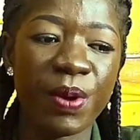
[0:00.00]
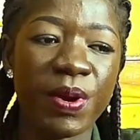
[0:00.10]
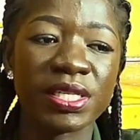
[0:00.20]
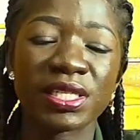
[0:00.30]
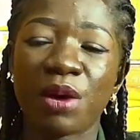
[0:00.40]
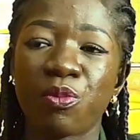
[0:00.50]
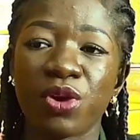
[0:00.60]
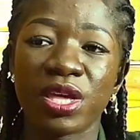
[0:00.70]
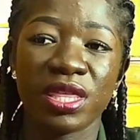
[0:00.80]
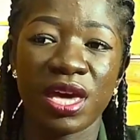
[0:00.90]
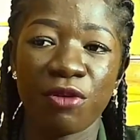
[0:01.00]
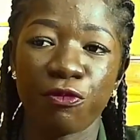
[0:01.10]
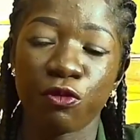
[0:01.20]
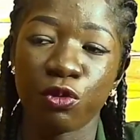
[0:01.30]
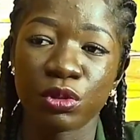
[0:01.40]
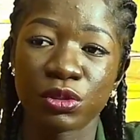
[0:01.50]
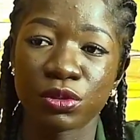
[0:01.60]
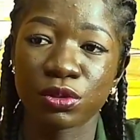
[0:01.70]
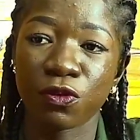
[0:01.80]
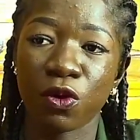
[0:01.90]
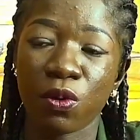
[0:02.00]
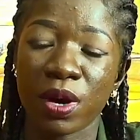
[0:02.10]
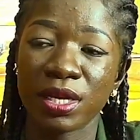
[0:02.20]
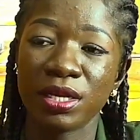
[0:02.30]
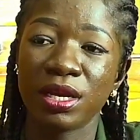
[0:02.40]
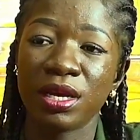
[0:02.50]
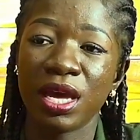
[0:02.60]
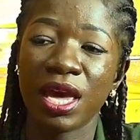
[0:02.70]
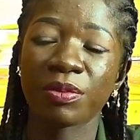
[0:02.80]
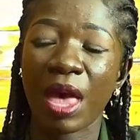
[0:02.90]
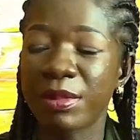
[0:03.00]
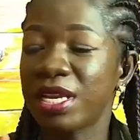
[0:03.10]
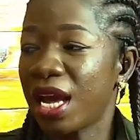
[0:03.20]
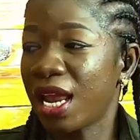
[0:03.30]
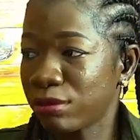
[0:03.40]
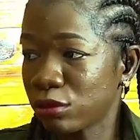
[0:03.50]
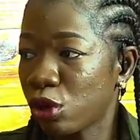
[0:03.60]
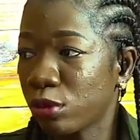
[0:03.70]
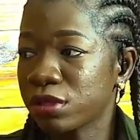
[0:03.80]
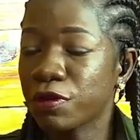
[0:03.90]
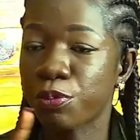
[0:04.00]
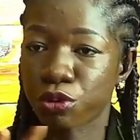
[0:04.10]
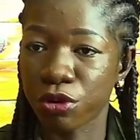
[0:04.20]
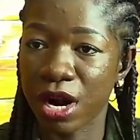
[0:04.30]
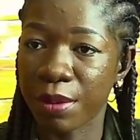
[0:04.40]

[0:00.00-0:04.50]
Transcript: parents can bring their phones for what? I mean, their laptops for programming.